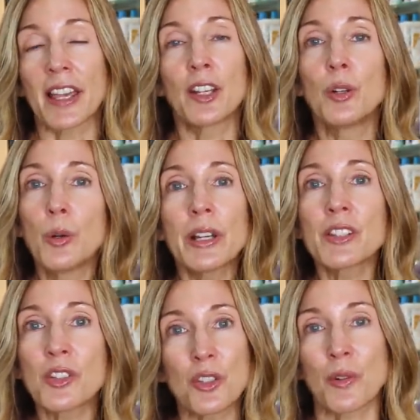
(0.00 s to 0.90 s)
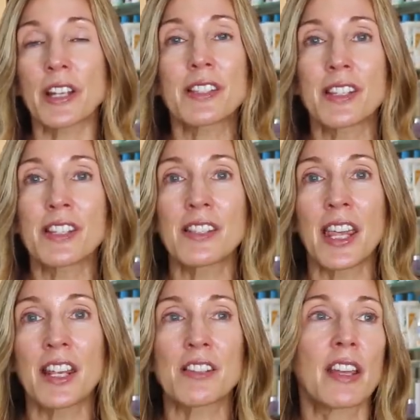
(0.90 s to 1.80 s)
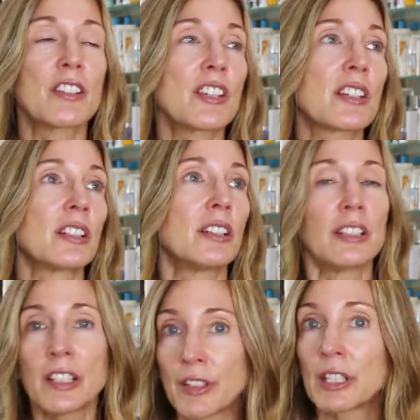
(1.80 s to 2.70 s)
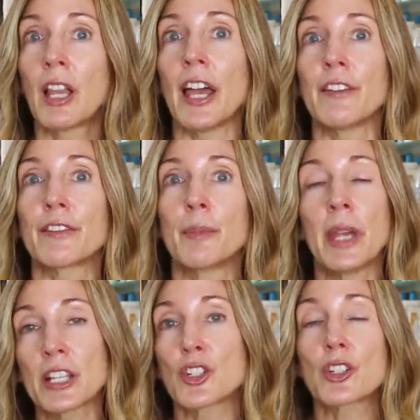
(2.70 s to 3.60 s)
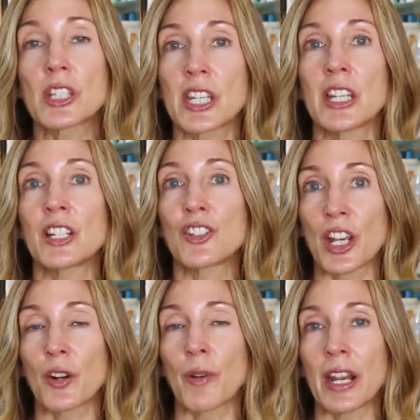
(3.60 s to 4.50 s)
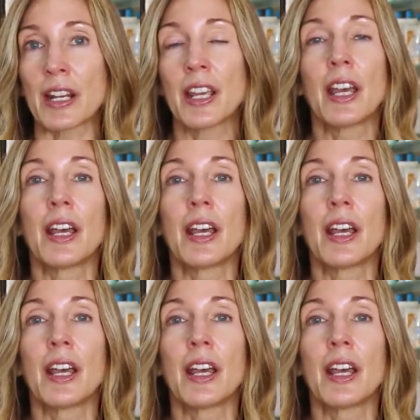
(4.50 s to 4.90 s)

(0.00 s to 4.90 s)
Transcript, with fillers: Like, who isn't stressed these days? Like, just living life makes your skin generate